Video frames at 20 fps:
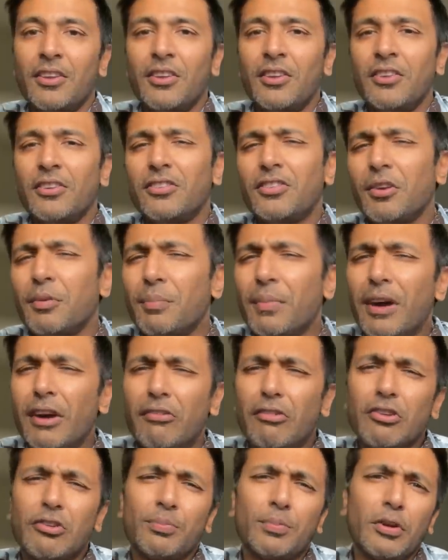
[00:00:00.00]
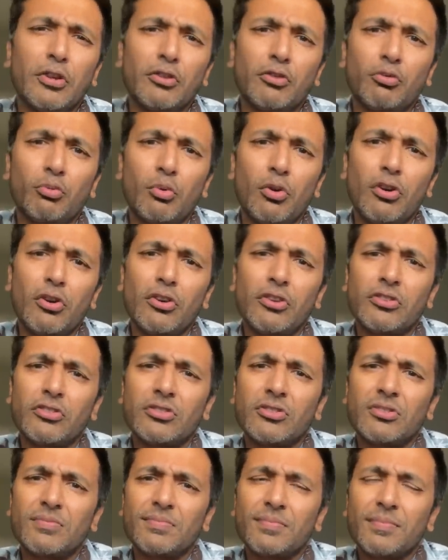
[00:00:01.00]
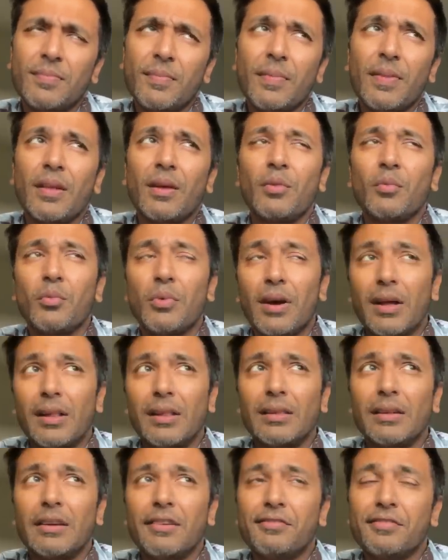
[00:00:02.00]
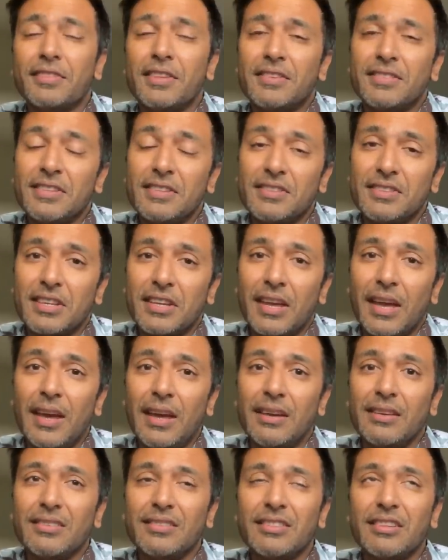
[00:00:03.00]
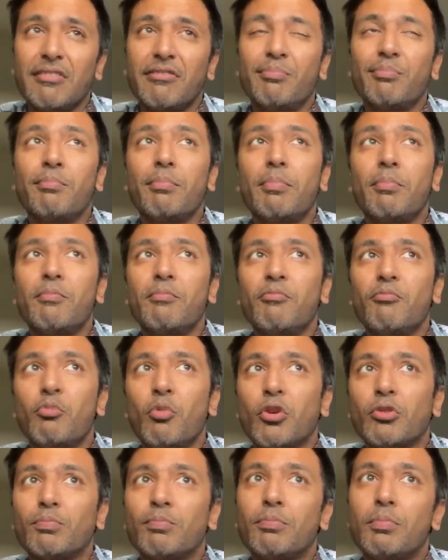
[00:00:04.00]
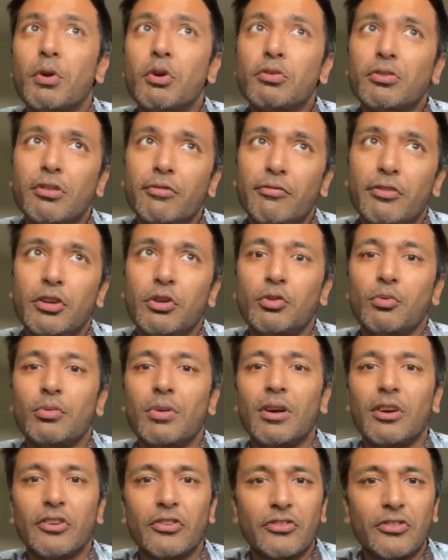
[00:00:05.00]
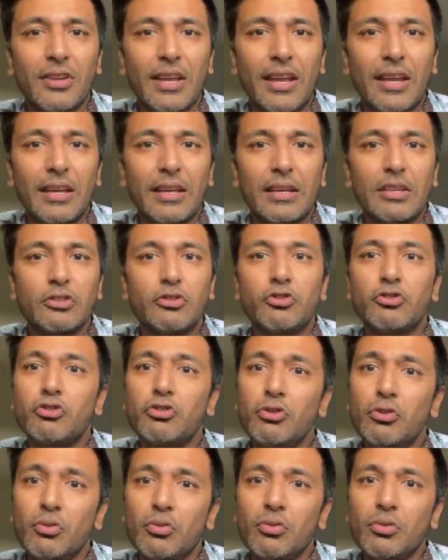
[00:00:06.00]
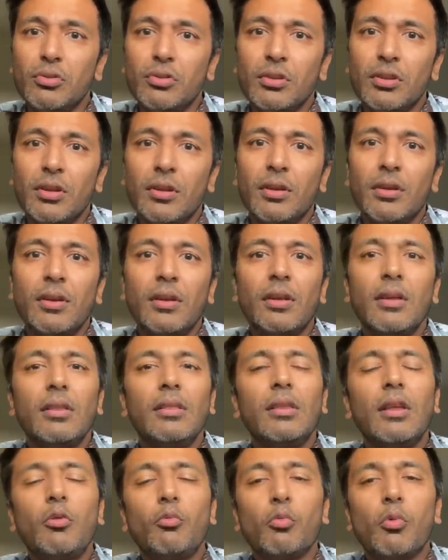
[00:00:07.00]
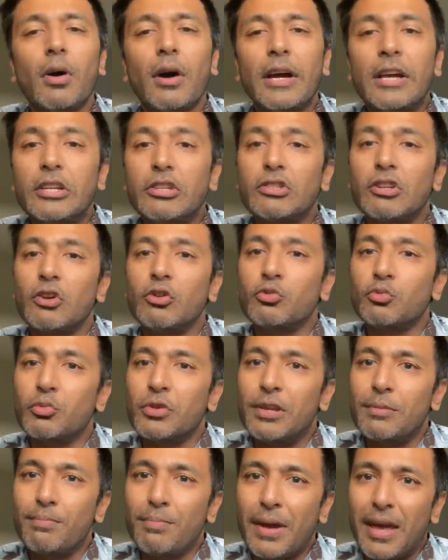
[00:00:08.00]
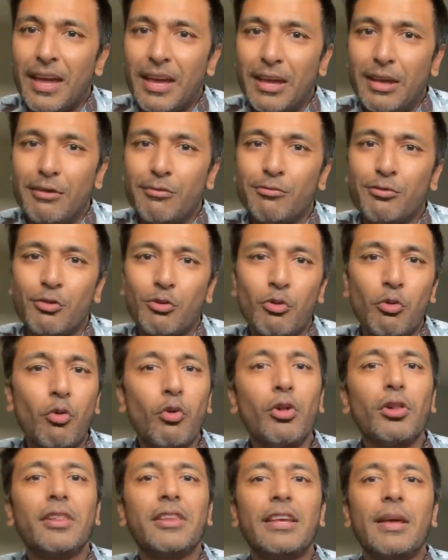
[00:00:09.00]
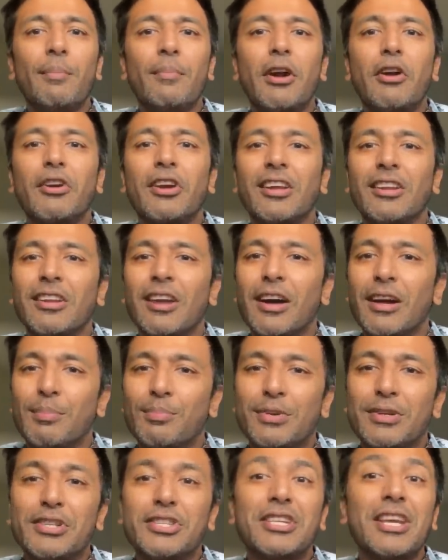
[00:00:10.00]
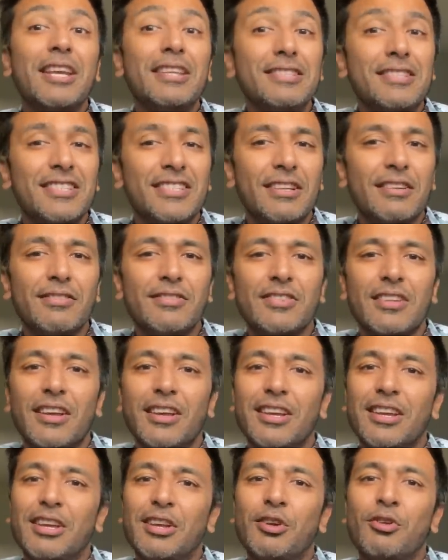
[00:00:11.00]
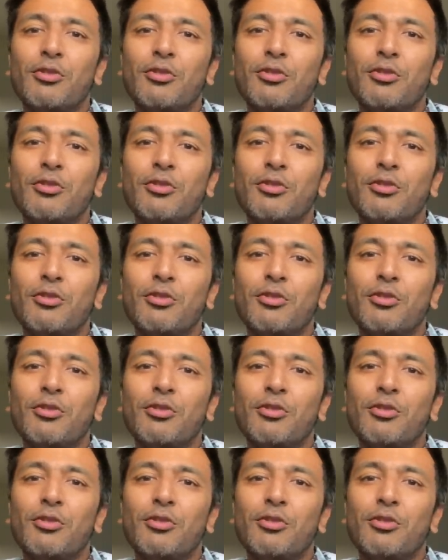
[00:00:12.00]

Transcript: So my response was, Well, if this is the case, if what both of you are saying is true, then why don't we pay for all the American hypertensives, i.e.